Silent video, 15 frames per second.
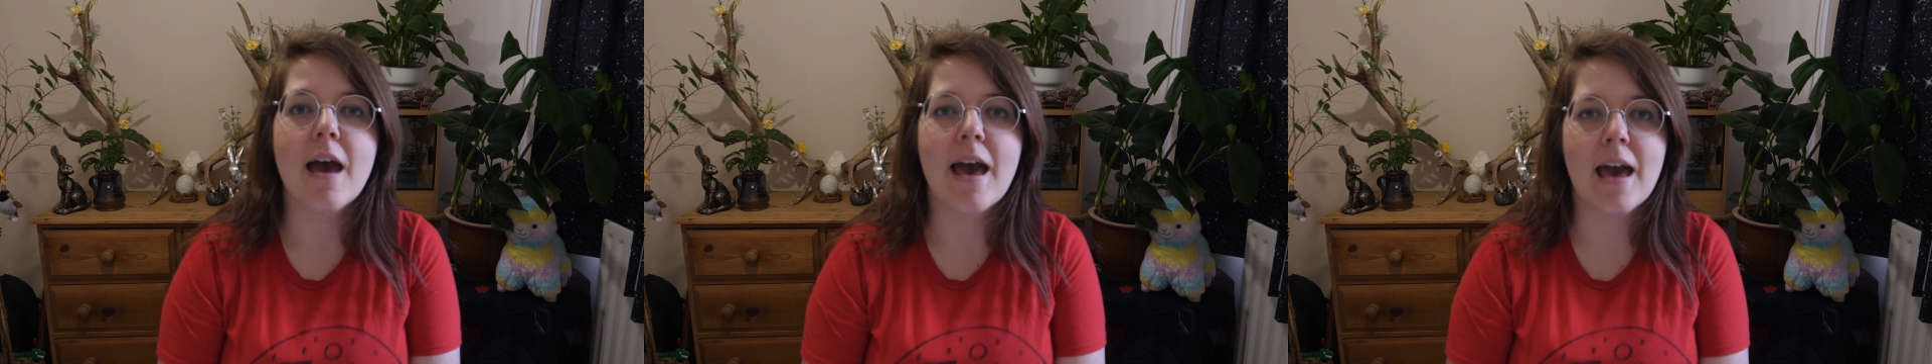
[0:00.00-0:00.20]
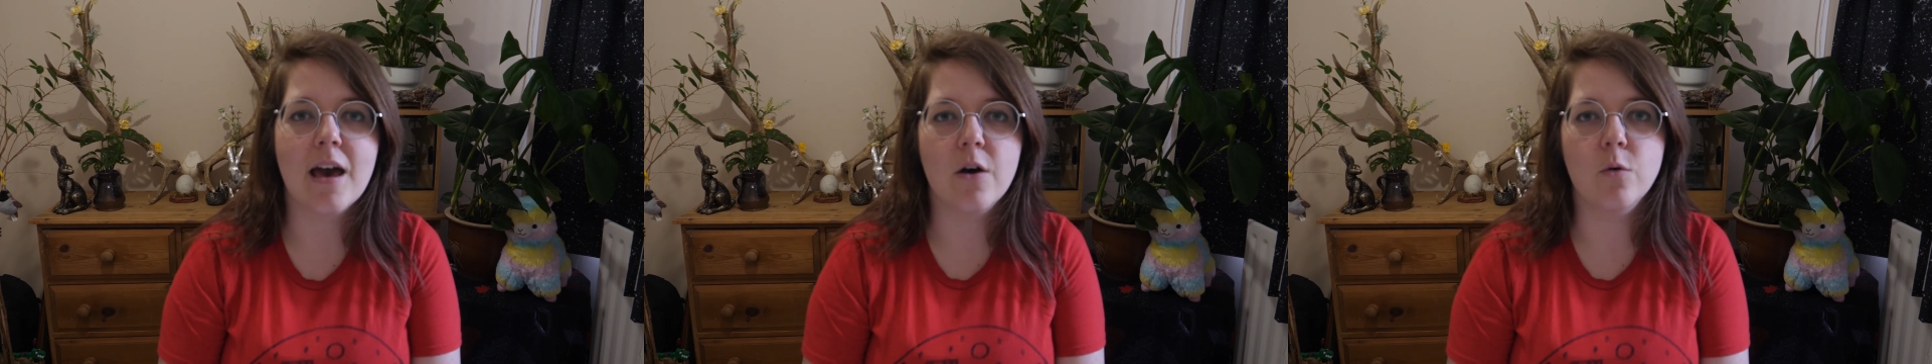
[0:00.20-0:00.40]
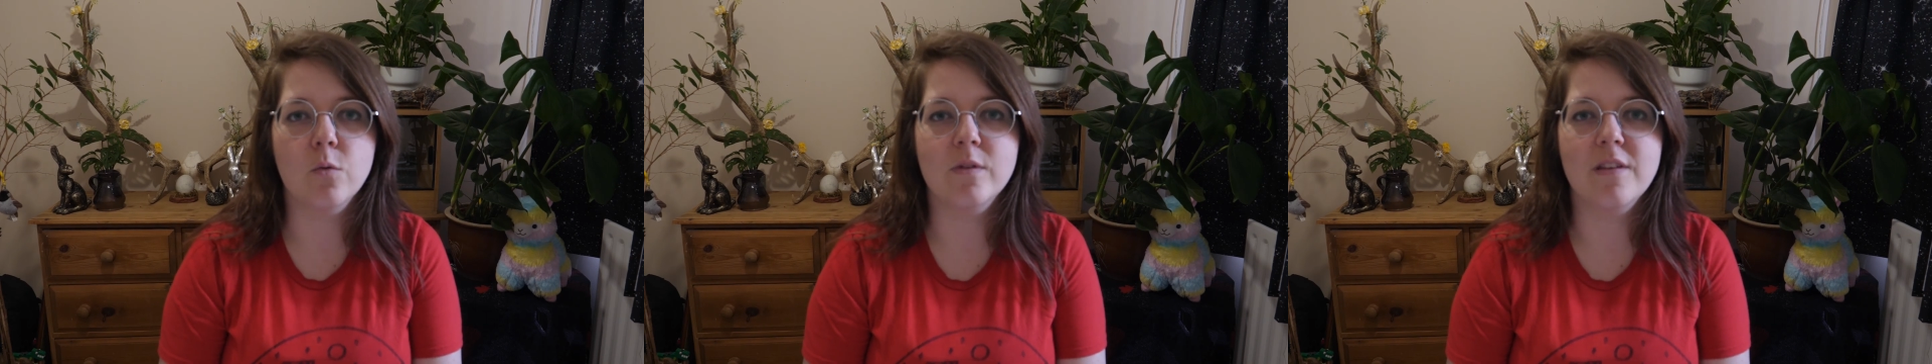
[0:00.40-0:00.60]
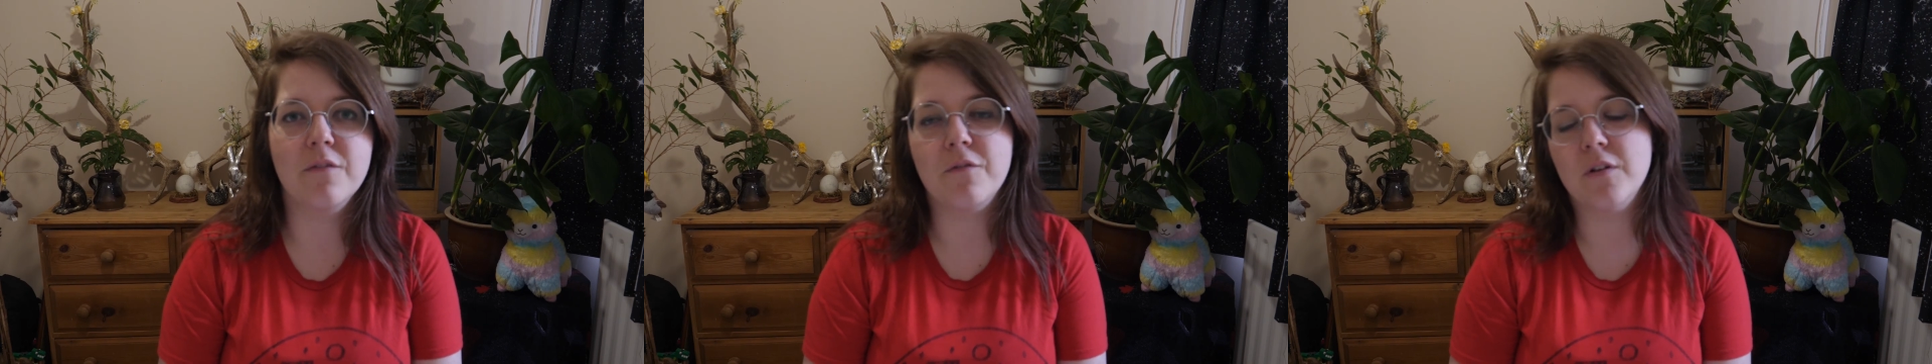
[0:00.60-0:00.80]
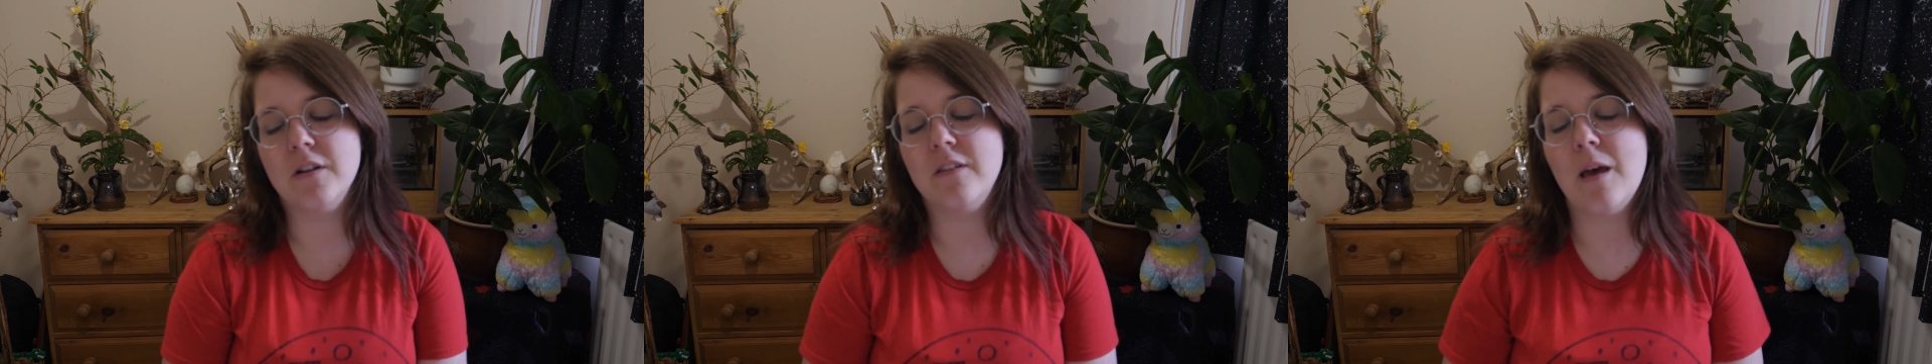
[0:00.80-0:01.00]
how
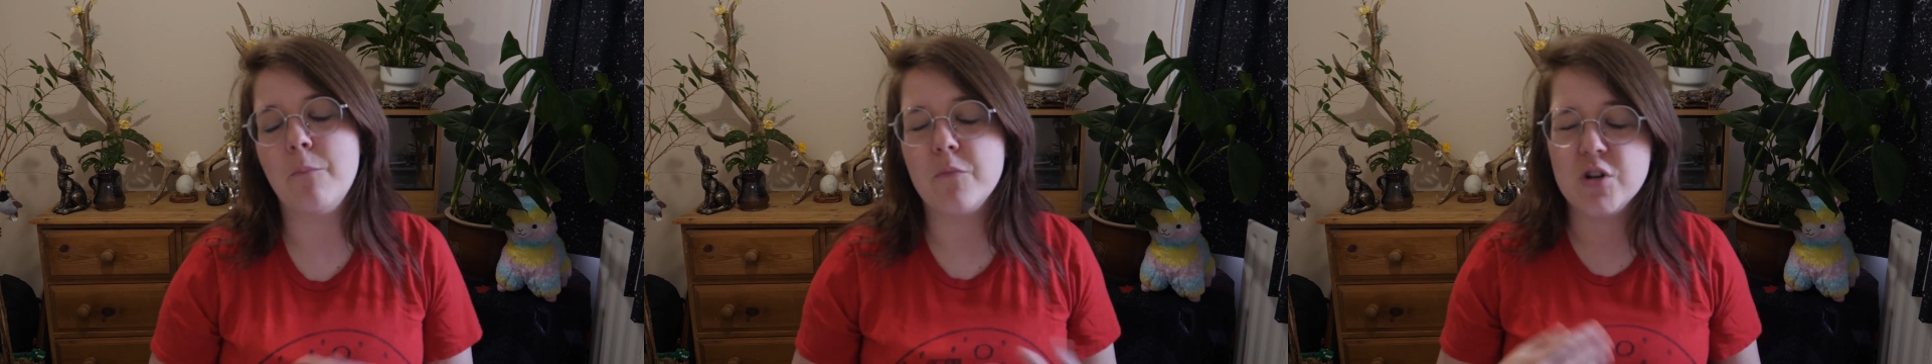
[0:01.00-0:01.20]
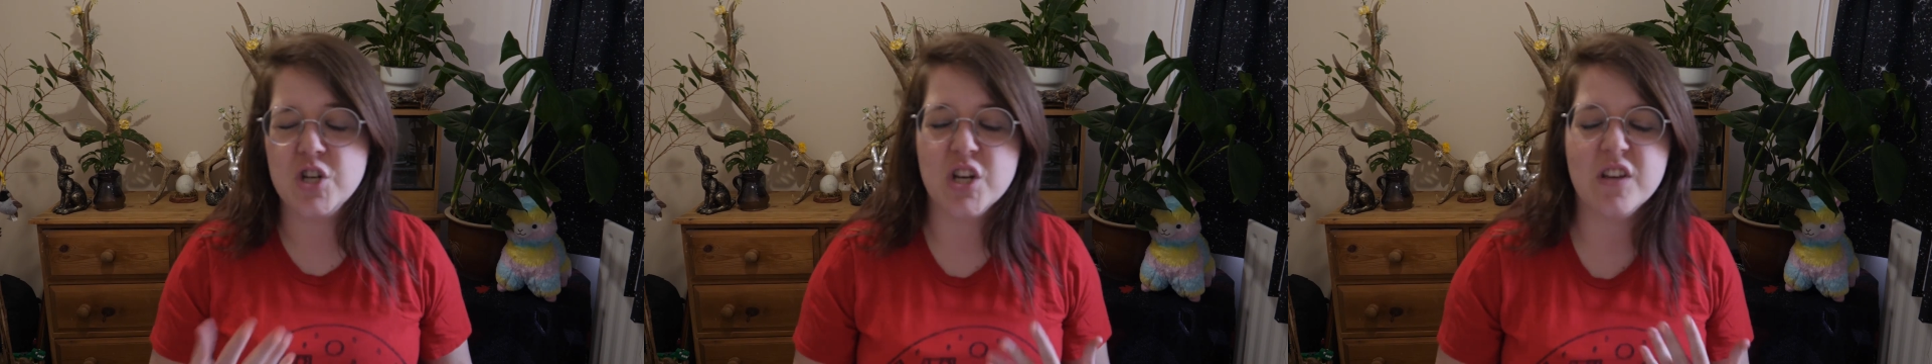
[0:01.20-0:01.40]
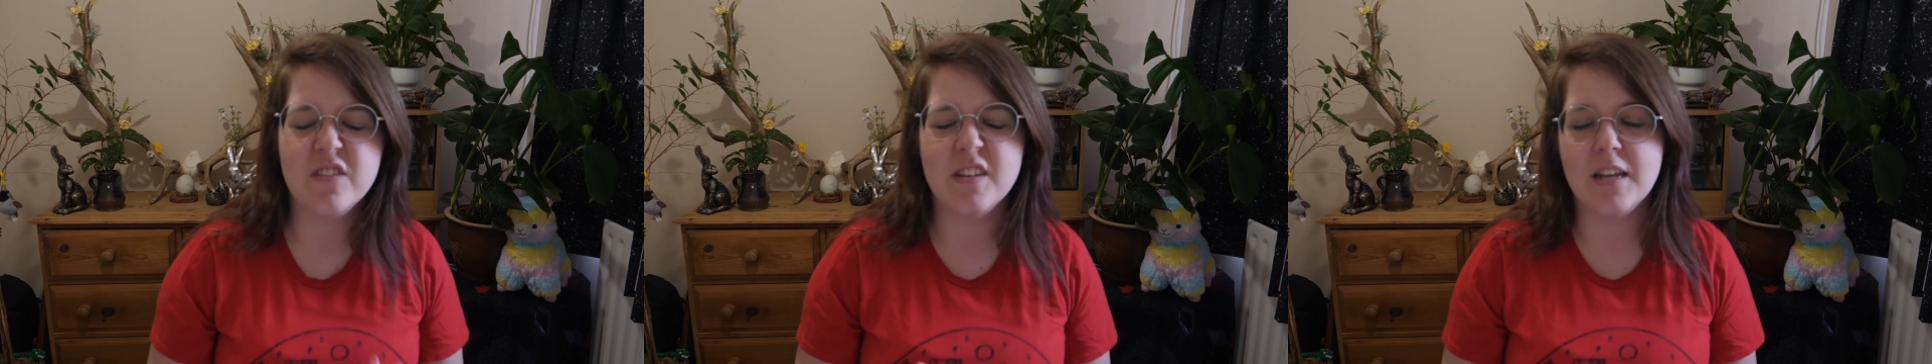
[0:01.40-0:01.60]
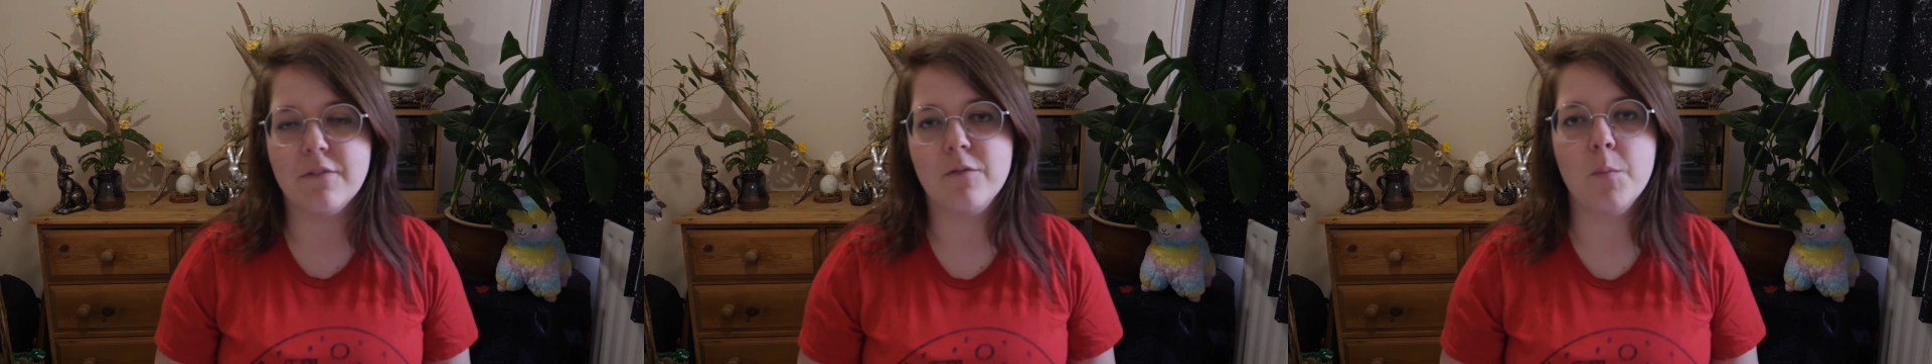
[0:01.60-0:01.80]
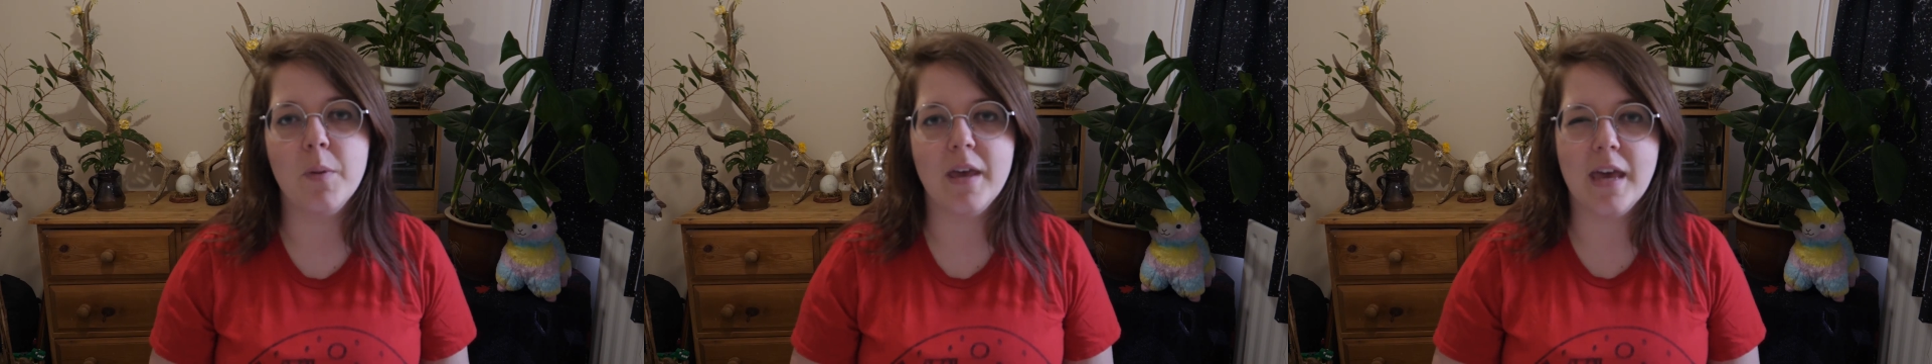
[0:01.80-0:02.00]
different temperatures and
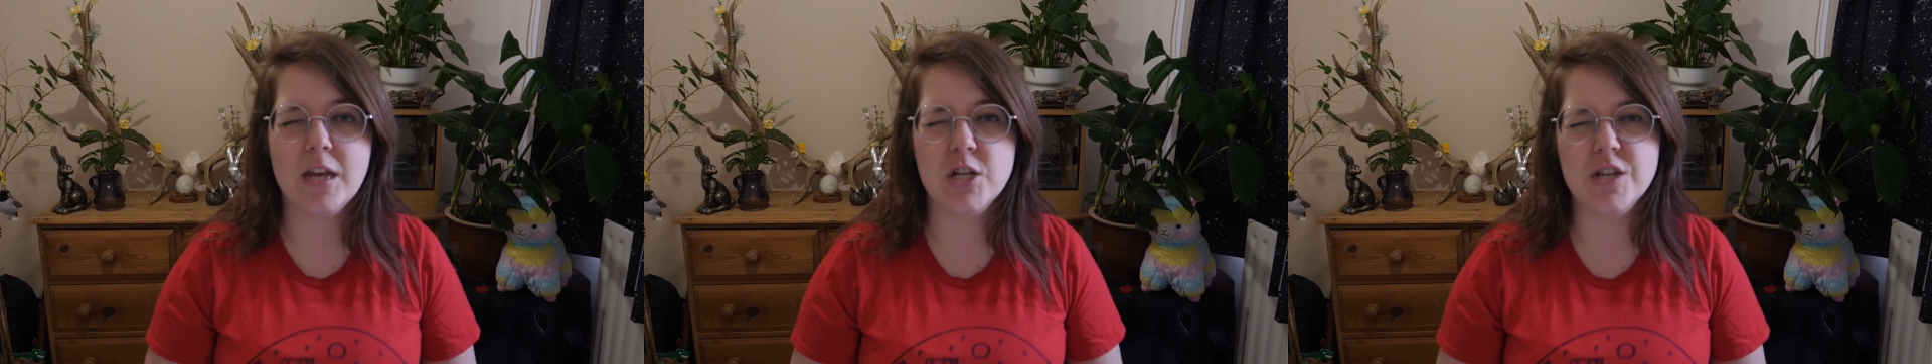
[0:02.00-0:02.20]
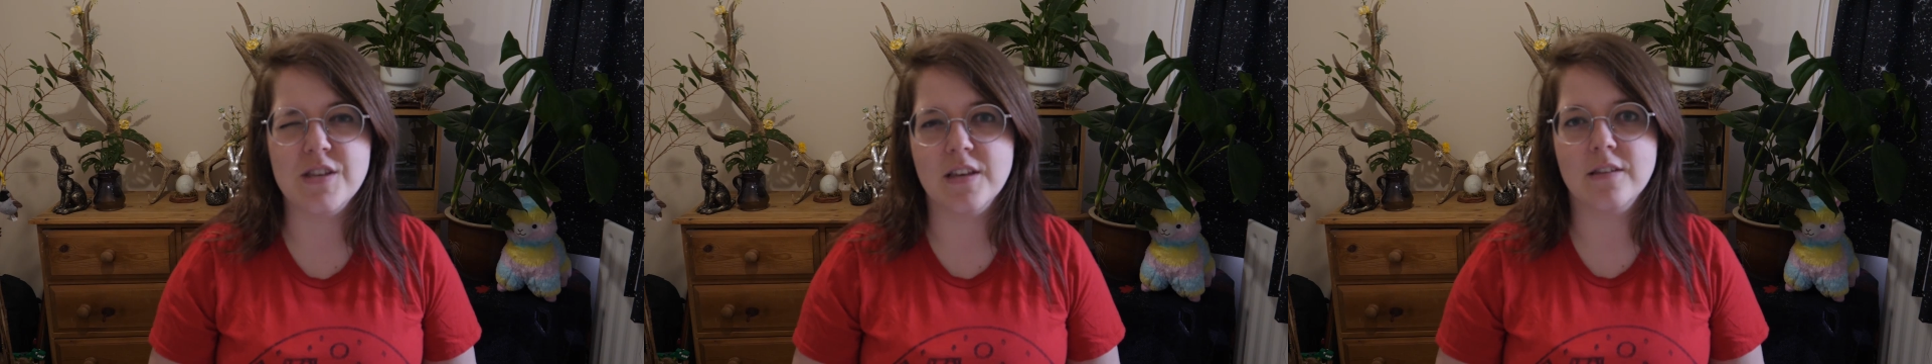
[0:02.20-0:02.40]
different pHs,